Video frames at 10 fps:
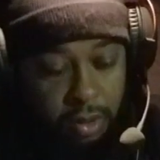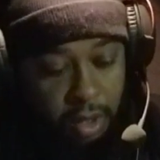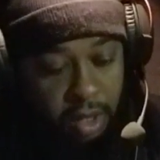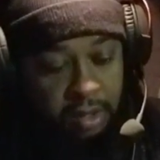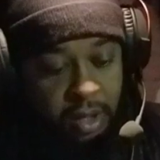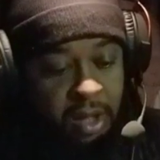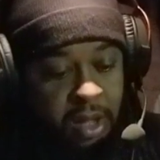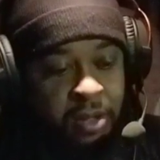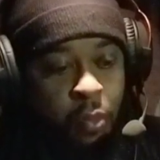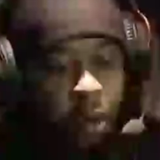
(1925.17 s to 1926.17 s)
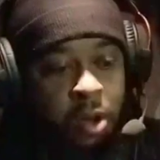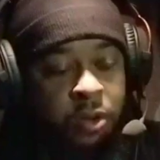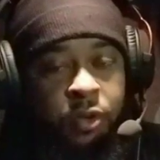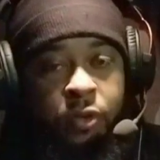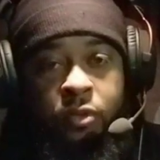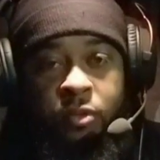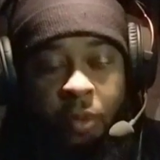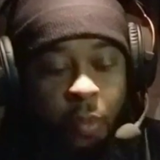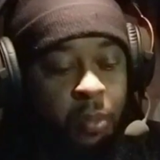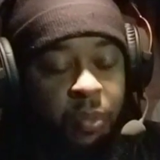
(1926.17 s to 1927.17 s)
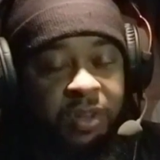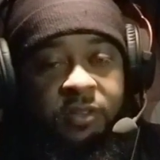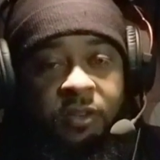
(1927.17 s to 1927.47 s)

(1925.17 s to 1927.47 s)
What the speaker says: and the one which is